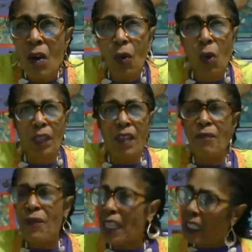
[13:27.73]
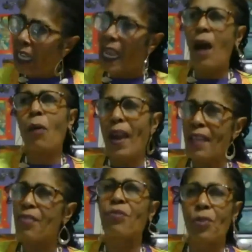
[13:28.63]
We're only feeling our way
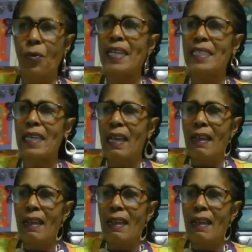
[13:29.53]
through it.